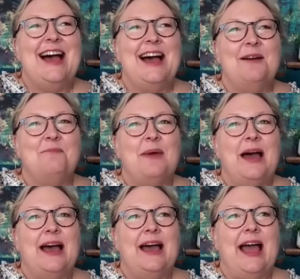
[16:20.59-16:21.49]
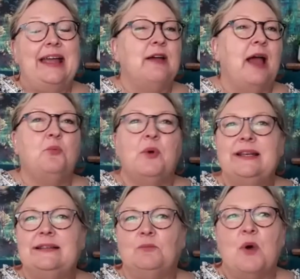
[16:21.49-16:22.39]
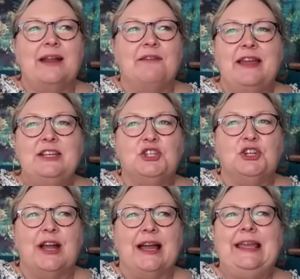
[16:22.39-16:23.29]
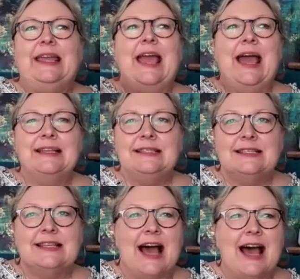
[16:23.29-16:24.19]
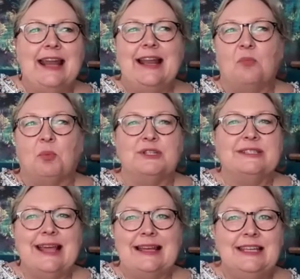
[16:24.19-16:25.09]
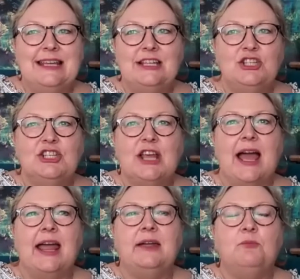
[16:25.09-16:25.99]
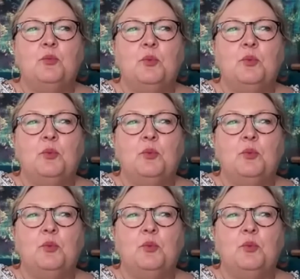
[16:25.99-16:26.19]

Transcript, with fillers: Um, I, I wouldn't want to venture a guess on a percentage. I mm-hmm.